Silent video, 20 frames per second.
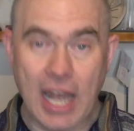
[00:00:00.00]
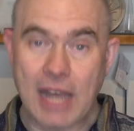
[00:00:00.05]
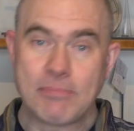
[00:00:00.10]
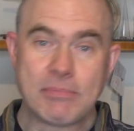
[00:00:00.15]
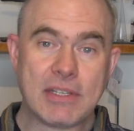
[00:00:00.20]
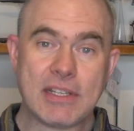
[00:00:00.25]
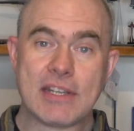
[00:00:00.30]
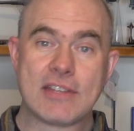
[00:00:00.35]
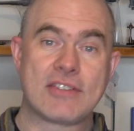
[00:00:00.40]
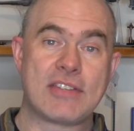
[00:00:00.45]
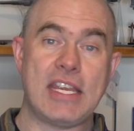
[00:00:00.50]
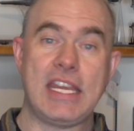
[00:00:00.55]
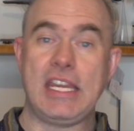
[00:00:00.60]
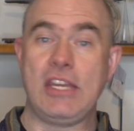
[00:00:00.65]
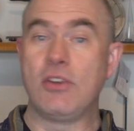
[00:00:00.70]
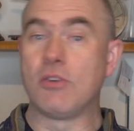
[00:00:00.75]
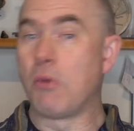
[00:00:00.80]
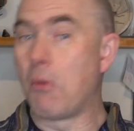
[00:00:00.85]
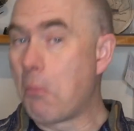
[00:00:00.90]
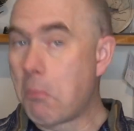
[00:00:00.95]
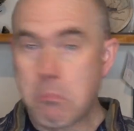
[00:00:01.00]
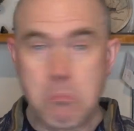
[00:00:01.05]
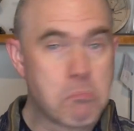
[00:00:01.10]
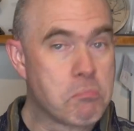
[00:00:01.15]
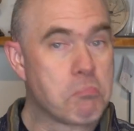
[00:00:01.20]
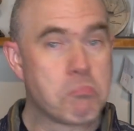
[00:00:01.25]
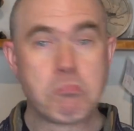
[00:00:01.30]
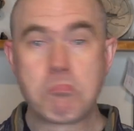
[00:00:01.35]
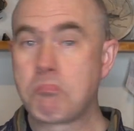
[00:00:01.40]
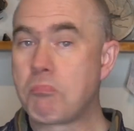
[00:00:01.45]
I'm going to say, you know,
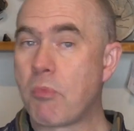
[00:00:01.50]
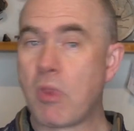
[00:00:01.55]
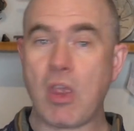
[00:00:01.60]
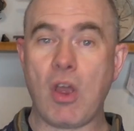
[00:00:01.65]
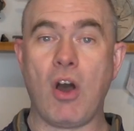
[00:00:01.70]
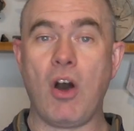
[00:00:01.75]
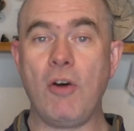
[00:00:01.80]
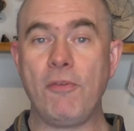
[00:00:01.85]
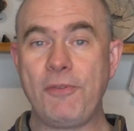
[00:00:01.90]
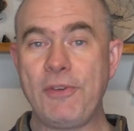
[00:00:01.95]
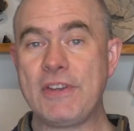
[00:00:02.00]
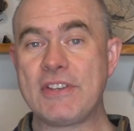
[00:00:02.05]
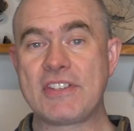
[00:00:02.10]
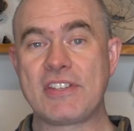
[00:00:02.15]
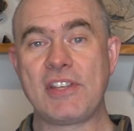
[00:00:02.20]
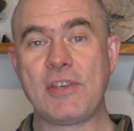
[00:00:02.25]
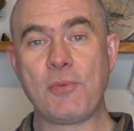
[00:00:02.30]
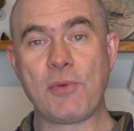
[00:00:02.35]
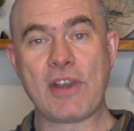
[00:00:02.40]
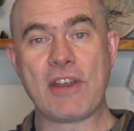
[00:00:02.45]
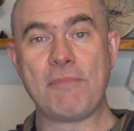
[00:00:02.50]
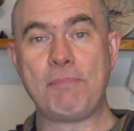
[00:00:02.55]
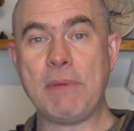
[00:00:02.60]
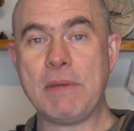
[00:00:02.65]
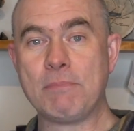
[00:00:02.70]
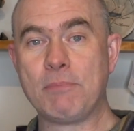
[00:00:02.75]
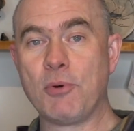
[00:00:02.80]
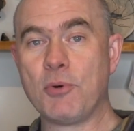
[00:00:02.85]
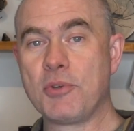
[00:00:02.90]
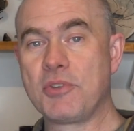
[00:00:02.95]
obviously, when I've
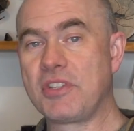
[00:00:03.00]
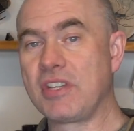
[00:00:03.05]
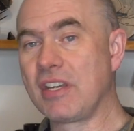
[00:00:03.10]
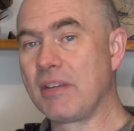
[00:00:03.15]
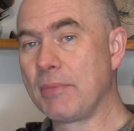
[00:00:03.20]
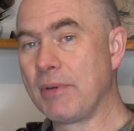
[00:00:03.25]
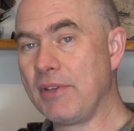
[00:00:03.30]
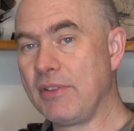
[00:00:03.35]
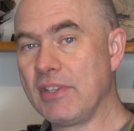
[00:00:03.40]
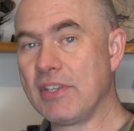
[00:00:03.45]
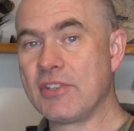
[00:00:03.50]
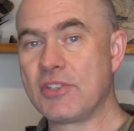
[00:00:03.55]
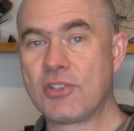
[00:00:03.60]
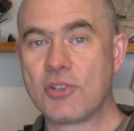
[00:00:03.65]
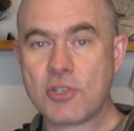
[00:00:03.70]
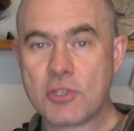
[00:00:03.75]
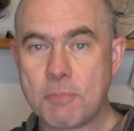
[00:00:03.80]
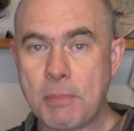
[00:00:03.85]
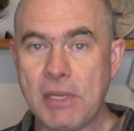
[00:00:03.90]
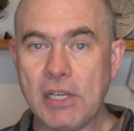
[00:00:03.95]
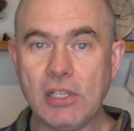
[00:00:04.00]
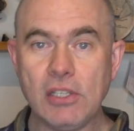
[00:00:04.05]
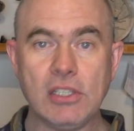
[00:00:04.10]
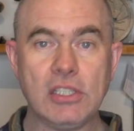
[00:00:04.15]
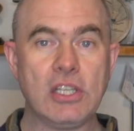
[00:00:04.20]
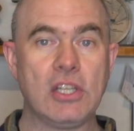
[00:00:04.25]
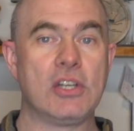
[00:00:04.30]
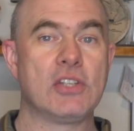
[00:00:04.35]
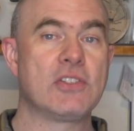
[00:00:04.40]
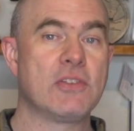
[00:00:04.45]
been posting about this, there's been a
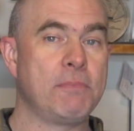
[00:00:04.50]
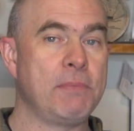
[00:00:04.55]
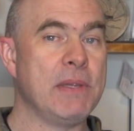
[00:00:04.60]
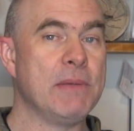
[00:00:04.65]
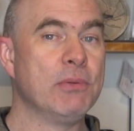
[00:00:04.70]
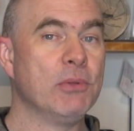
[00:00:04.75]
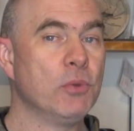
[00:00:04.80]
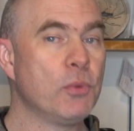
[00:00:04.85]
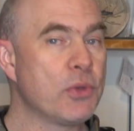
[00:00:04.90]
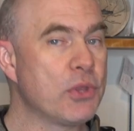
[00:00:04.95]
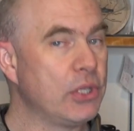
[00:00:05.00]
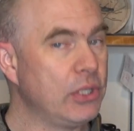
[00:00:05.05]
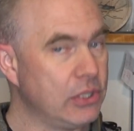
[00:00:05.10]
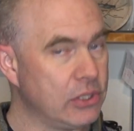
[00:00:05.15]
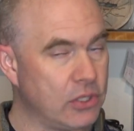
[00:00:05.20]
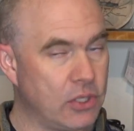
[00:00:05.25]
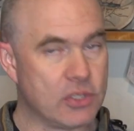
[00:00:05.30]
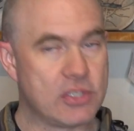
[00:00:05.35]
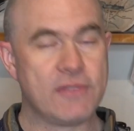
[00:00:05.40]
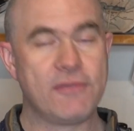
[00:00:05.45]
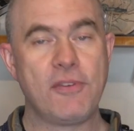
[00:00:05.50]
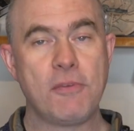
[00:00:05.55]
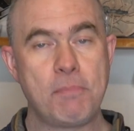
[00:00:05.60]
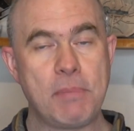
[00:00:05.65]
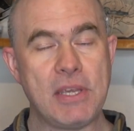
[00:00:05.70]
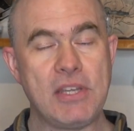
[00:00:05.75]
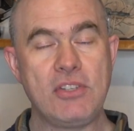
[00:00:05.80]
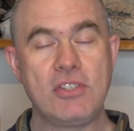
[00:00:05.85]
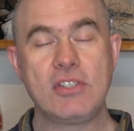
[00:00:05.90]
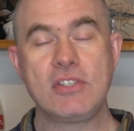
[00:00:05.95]
lot of people with a lot of
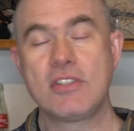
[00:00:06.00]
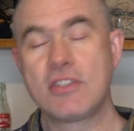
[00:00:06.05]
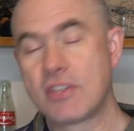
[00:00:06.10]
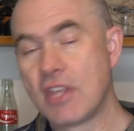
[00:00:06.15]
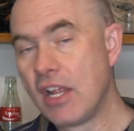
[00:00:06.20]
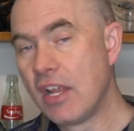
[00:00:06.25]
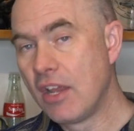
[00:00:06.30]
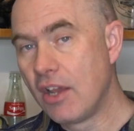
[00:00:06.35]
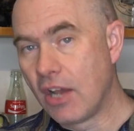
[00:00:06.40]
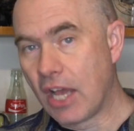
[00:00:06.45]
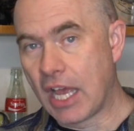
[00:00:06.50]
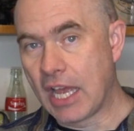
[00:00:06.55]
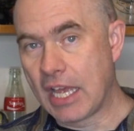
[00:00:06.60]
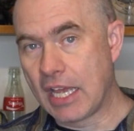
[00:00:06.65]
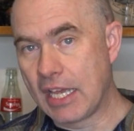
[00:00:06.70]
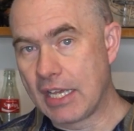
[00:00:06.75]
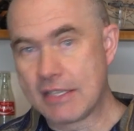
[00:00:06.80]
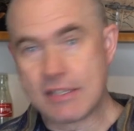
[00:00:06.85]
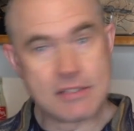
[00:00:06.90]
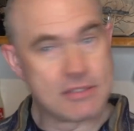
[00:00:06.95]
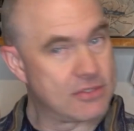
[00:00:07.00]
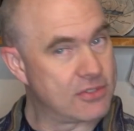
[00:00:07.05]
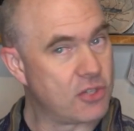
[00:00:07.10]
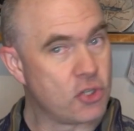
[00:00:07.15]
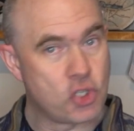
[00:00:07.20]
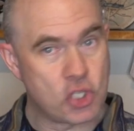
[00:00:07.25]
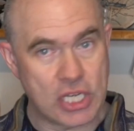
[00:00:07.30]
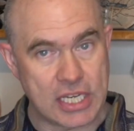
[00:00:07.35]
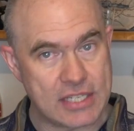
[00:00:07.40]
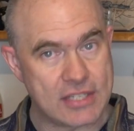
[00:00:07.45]
opinions
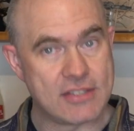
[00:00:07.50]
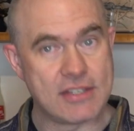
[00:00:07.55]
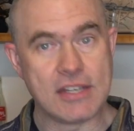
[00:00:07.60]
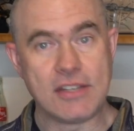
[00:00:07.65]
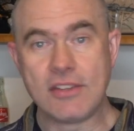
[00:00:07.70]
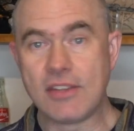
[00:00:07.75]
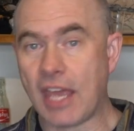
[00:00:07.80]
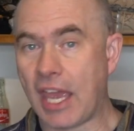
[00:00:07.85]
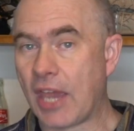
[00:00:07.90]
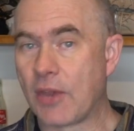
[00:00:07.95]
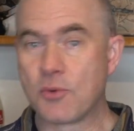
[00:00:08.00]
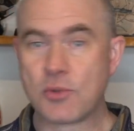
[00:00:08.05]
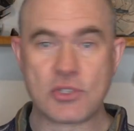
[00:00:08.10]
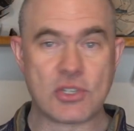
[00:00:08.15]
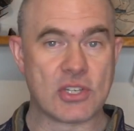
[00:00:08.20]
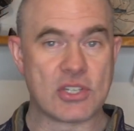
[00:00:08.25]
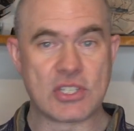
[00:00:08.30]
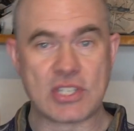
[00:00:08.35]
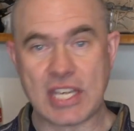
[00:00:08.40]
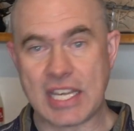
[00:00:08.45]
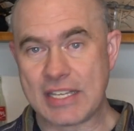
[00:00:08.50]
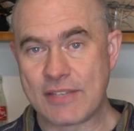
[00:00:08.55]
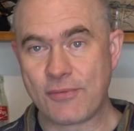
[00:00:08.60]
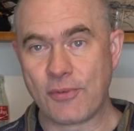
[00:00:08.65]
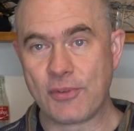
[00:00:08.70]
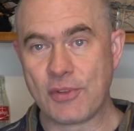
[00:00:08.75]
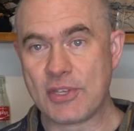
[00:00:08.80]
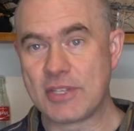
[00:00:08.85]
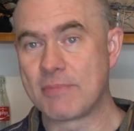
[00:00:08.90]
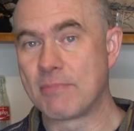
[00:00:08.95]
suggesting how
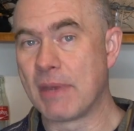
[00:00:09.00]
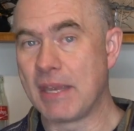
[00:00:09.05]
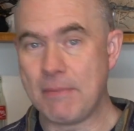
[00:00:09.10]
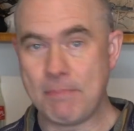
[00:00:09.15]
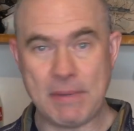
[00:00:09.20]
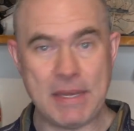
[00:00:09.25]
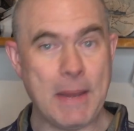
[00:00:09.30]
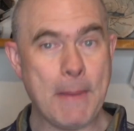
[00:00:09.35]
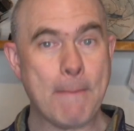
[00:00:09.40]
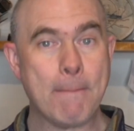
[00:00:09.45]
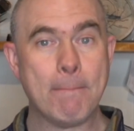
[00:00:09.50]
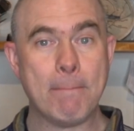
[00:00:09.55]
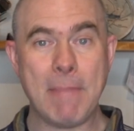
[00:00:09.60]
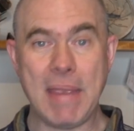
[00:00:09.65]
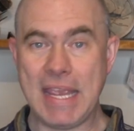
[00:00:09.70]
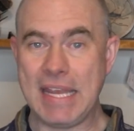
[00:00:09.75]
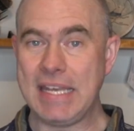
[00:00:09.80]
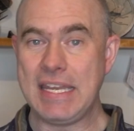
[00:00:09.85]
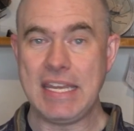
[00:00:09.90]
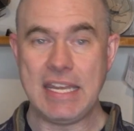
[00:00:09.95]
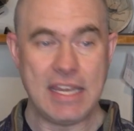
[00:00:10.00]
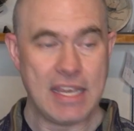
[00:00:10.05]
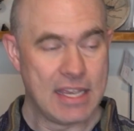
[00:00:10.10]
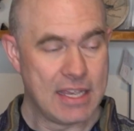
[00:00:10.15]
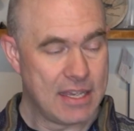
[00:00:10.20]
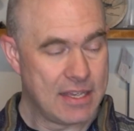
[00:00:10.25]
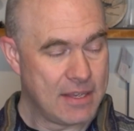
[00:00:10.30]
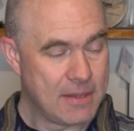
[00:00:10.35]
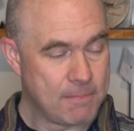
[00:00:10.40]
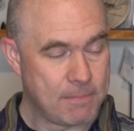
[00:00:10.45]
successful this might be. Many
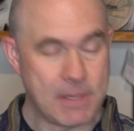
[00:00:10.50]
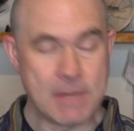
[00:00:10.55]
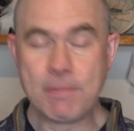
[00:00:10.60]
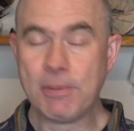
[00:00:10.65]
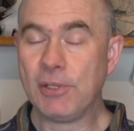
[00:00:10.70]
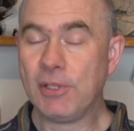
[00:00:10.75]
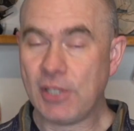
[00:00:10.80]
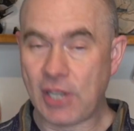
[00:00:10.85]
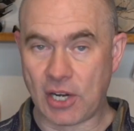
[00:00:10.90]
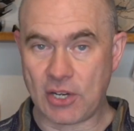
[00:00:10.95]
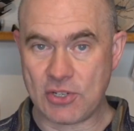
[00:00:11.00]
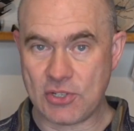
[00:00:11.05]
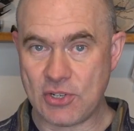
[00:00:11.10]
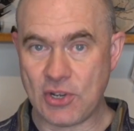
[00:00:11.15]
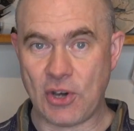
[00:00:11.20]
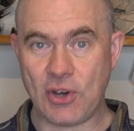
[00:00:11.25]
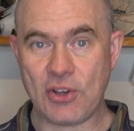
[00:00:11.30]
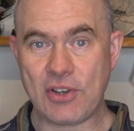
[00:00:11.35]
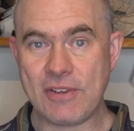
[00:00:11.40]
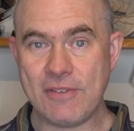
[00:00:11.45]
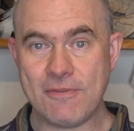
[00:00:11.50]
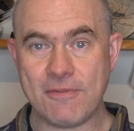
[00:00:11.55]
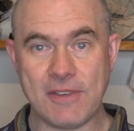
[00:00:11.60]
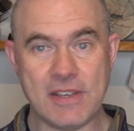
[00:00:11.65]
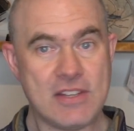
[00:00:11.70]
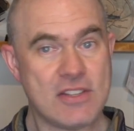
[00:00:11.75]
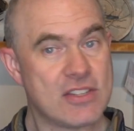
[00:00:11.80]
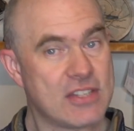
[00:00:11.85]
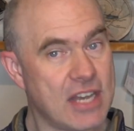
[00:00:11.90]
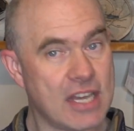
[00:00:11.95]
people are not
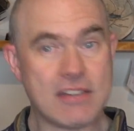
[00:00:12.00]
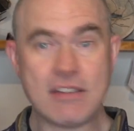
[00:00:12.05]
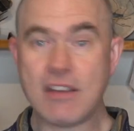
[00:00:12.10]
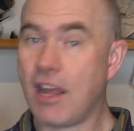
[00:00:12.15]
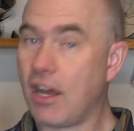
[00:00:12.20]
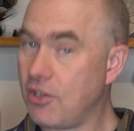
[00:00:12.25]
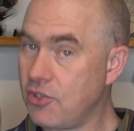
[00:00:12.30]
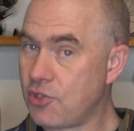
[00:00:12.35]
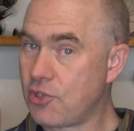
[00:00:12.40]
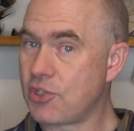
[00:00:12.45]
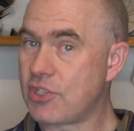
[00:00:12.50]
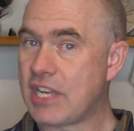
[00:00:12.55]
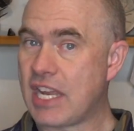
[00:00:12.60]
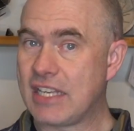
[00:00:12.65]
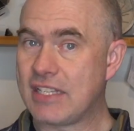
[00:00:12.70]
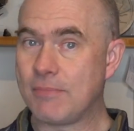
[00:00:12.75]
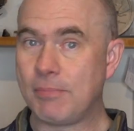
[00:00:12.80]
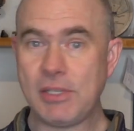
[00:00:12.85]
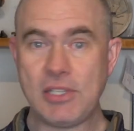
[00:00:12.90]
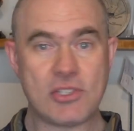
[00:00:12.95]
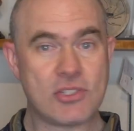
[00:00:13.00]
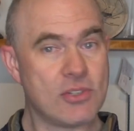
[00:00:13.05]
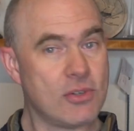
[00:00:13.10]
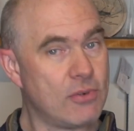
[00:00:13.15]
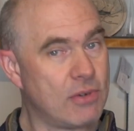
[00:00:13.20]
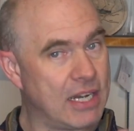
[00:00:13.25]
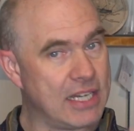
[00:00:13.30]
convinced, and understandably so.